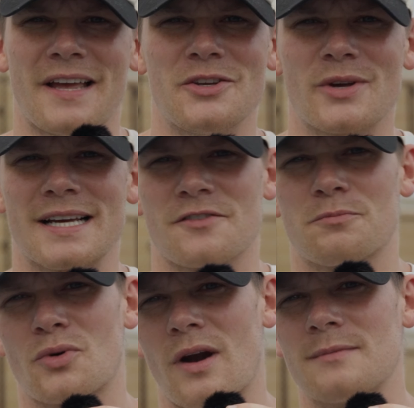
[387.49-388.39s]
and you guys
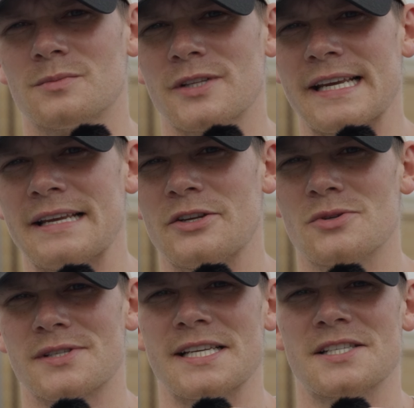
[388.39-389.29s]
have probably
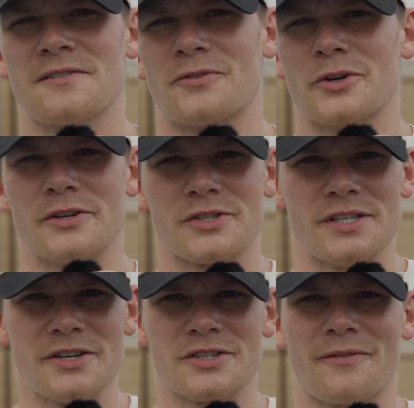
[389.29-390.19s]
used these for years
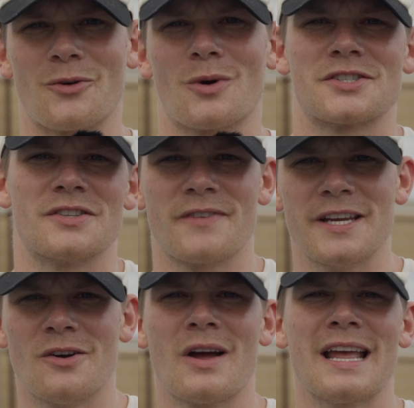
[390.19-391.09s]
and years if you're watching this
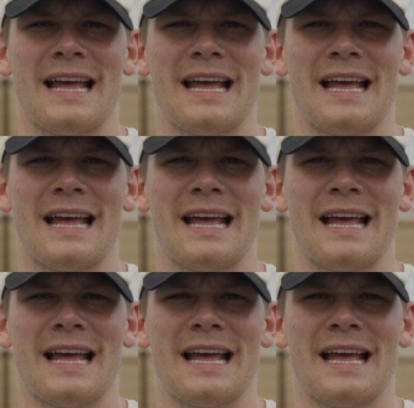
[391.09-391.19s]
video.